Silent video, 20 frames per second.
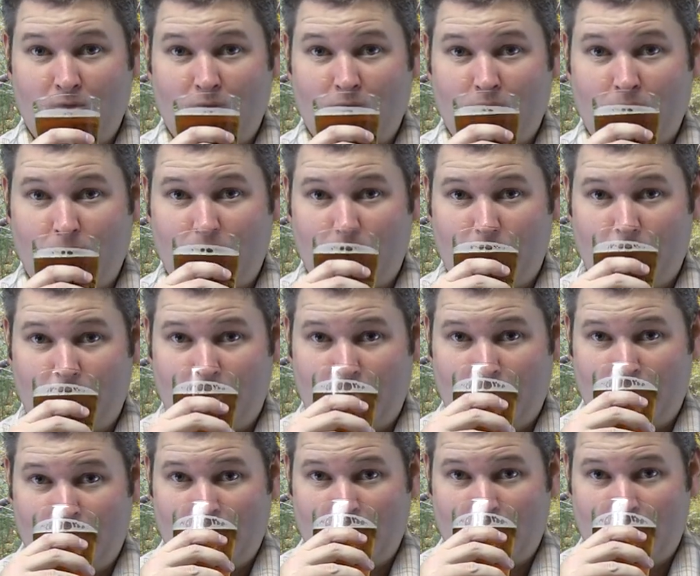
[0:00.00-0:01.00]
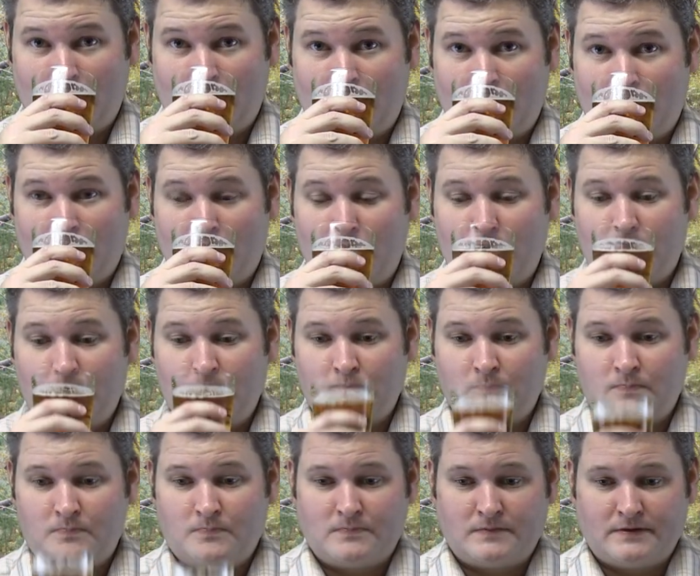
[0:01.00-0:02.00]

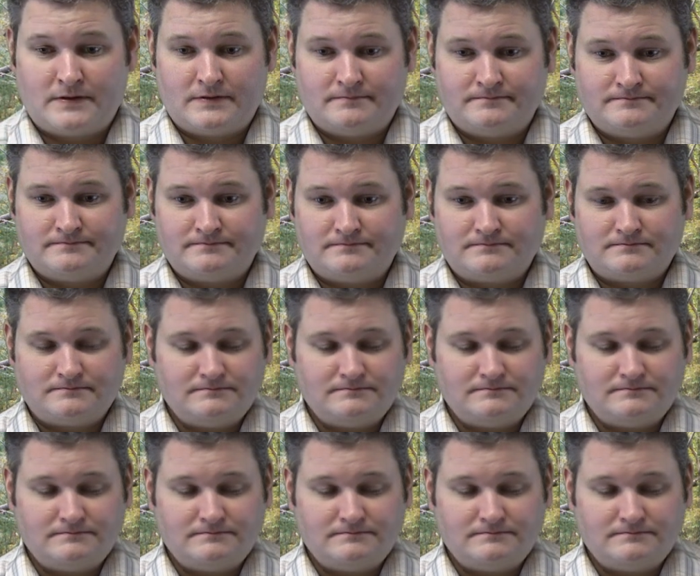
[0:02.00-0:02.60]
[no speech]